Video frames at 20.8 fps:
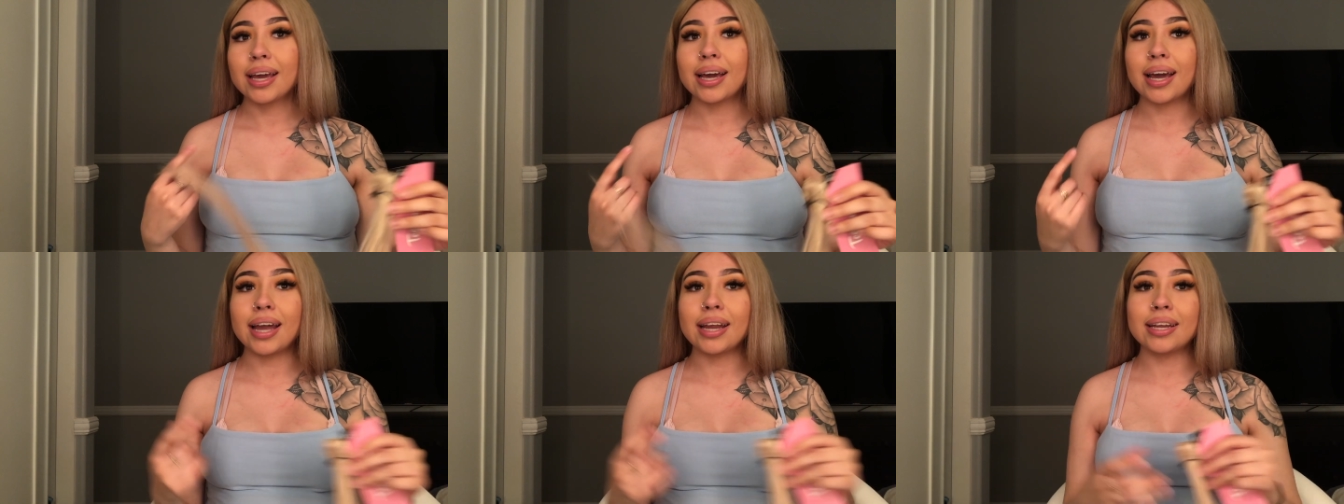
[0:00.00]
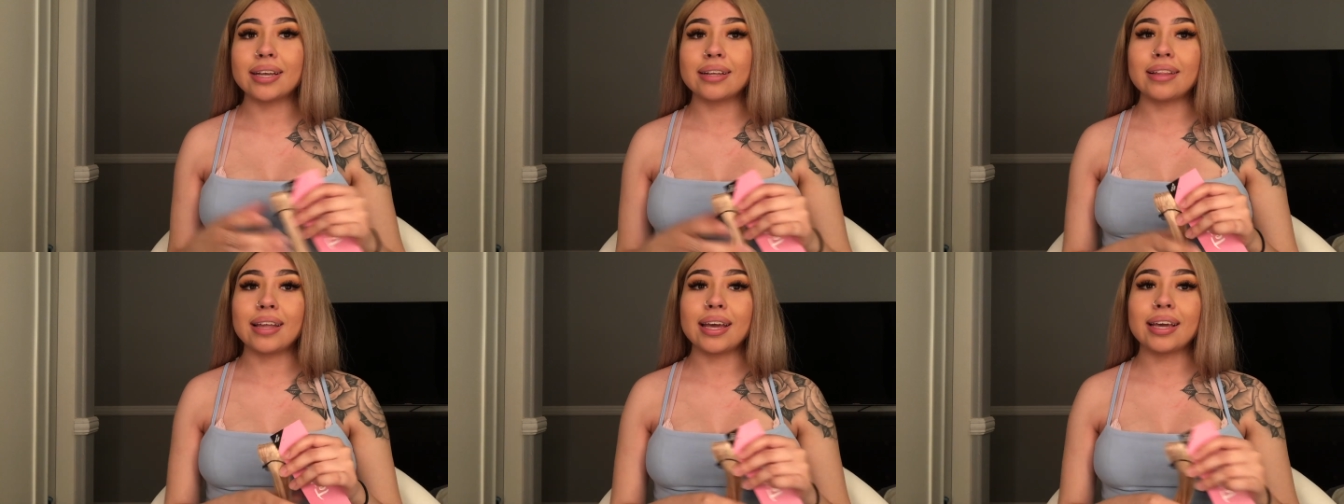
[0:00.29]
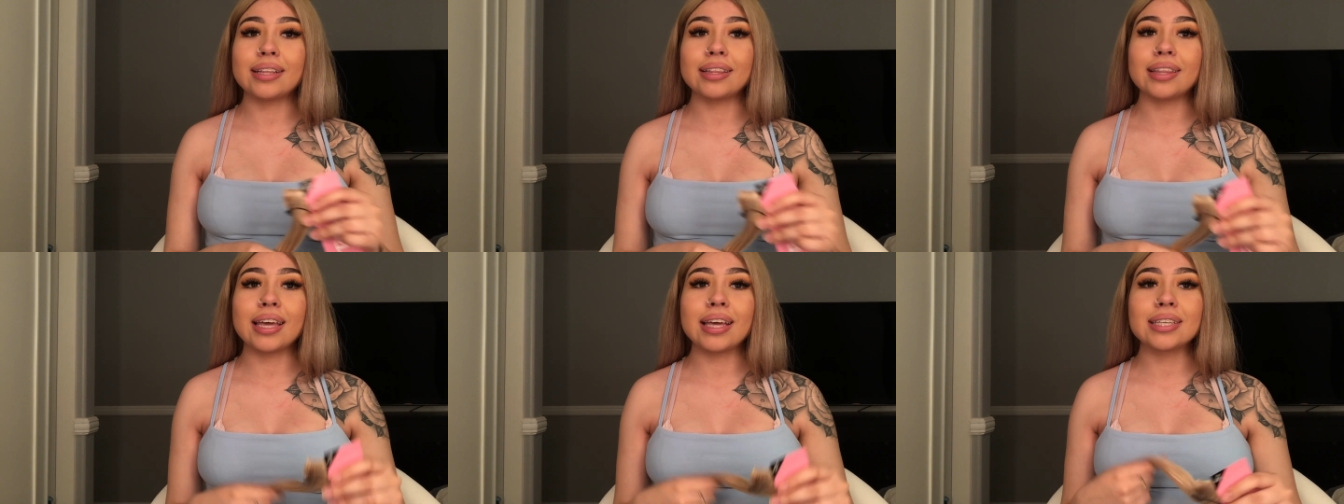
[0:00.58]
kind of like
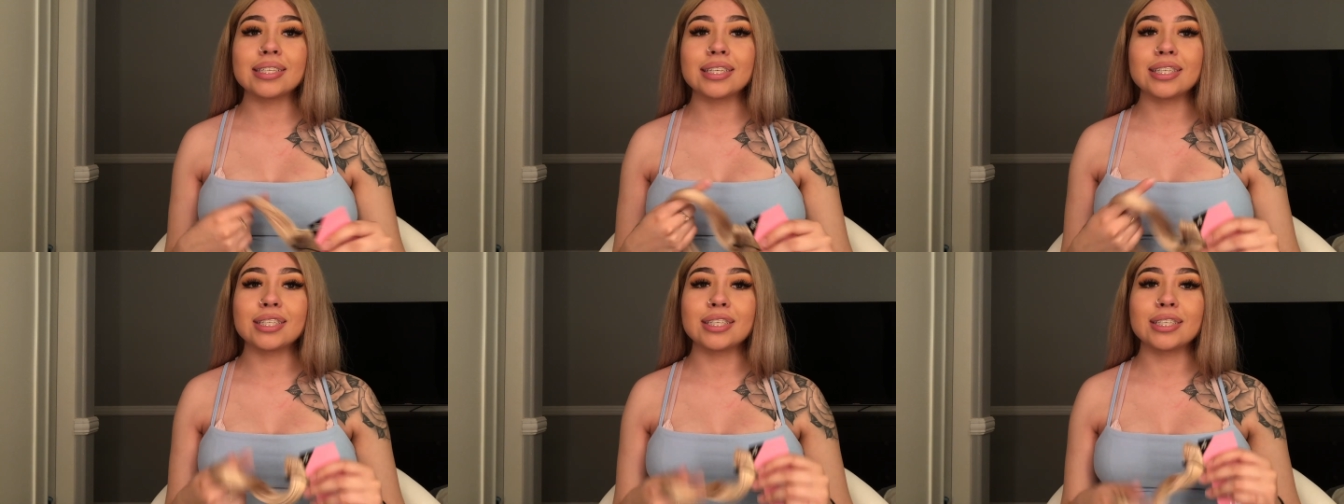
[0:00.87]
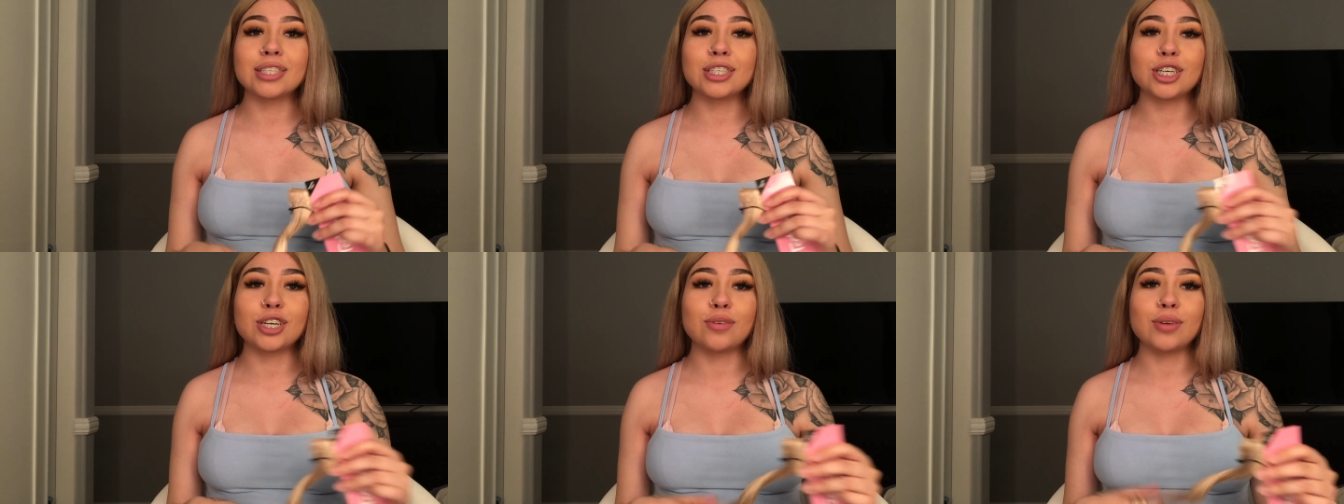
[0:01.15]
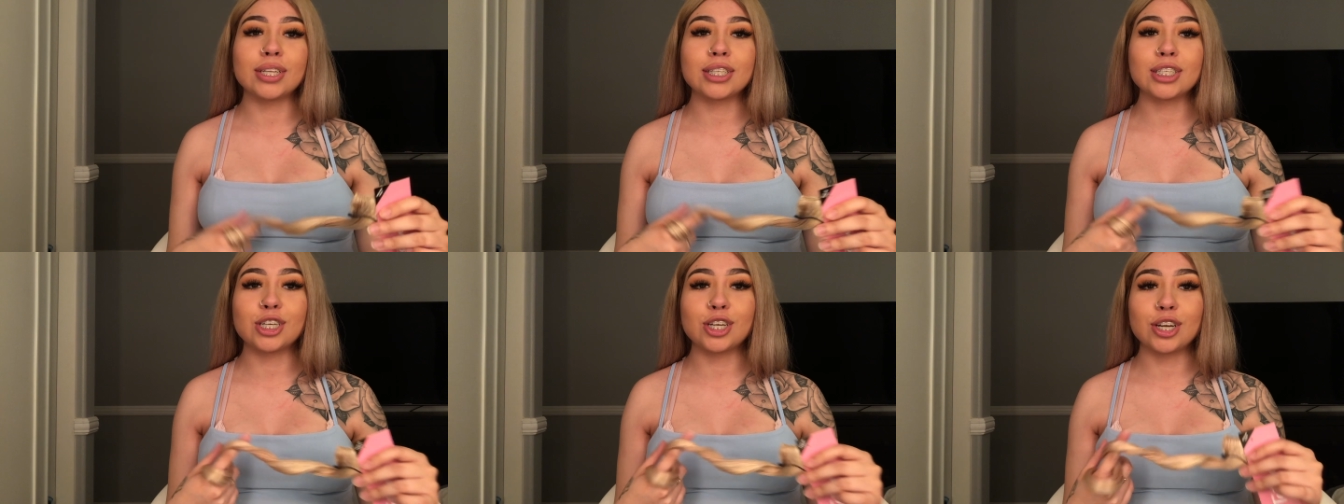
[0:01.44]
lazy to
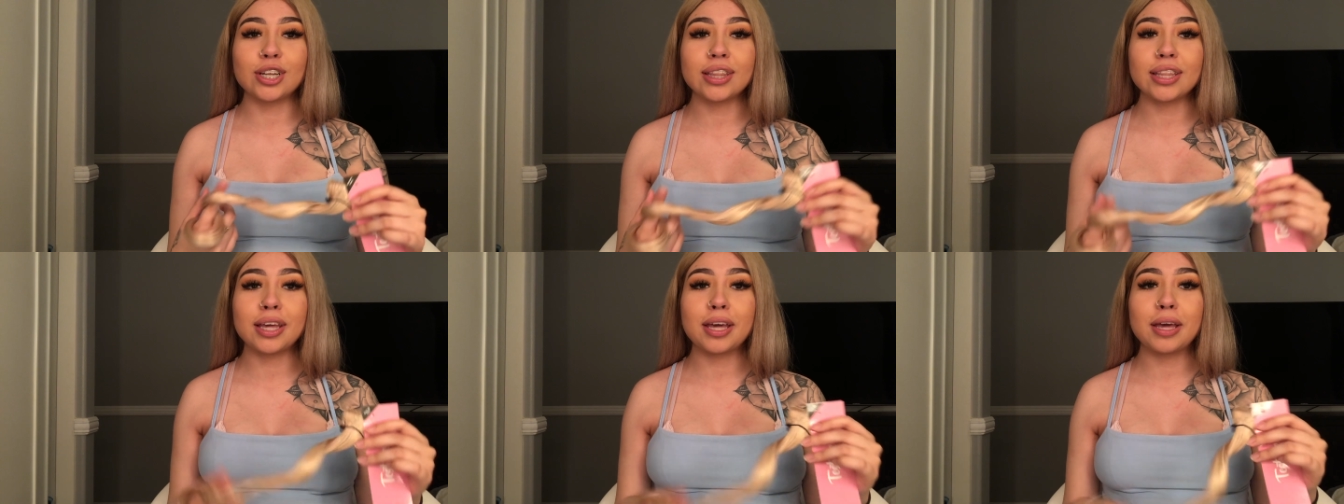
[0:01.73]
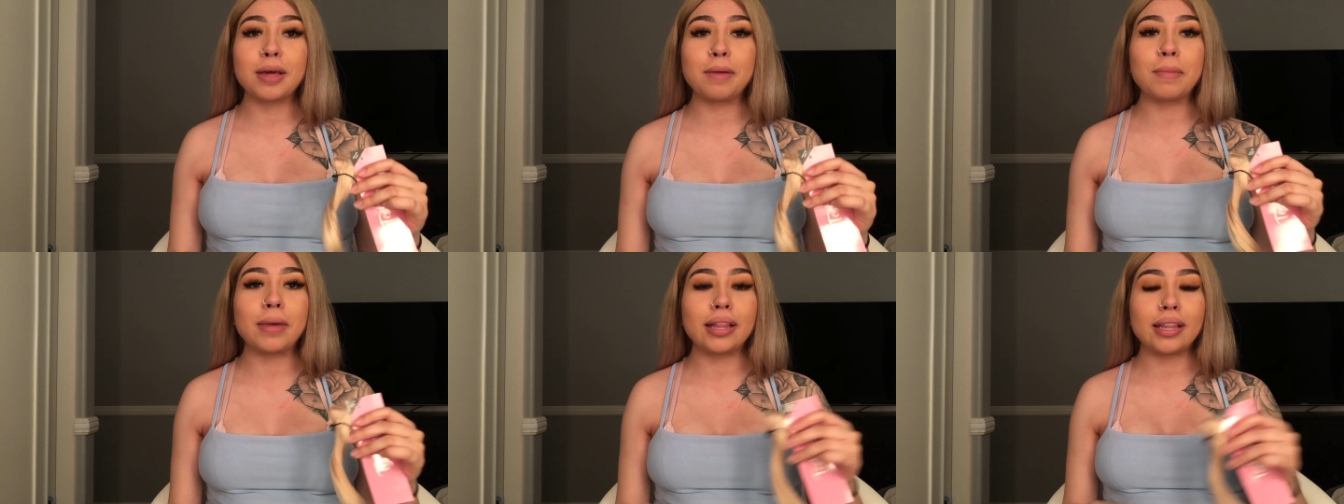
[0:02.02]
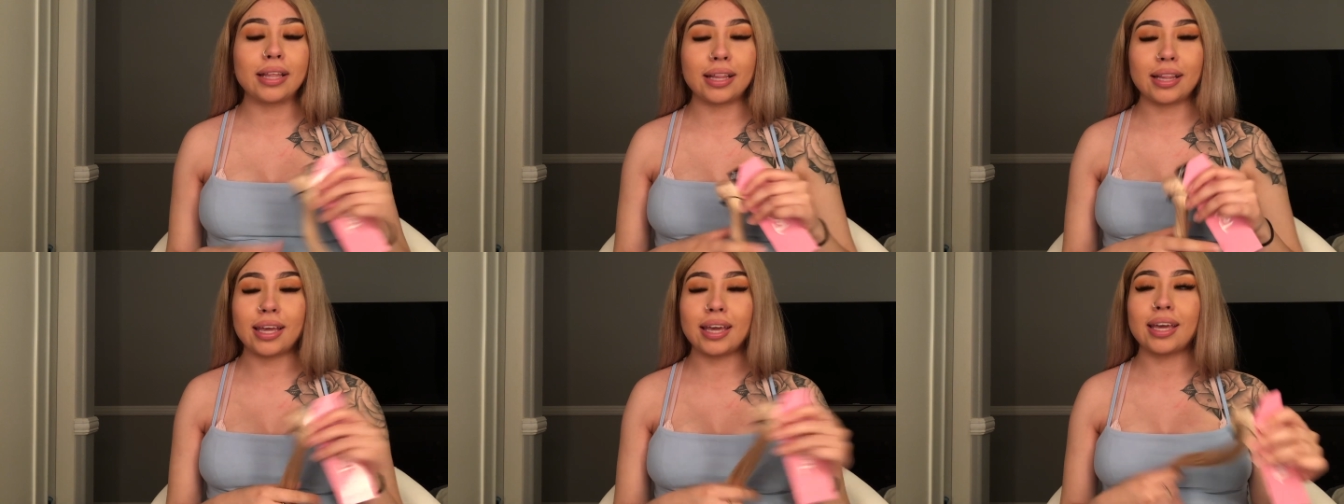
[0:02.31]
return them, and
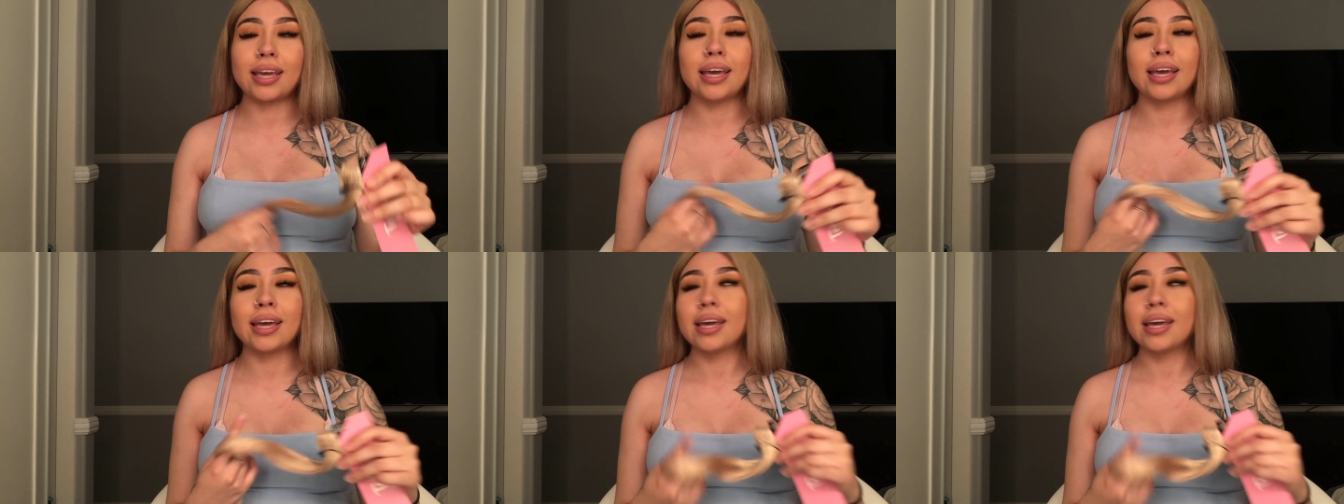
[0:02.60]
then like,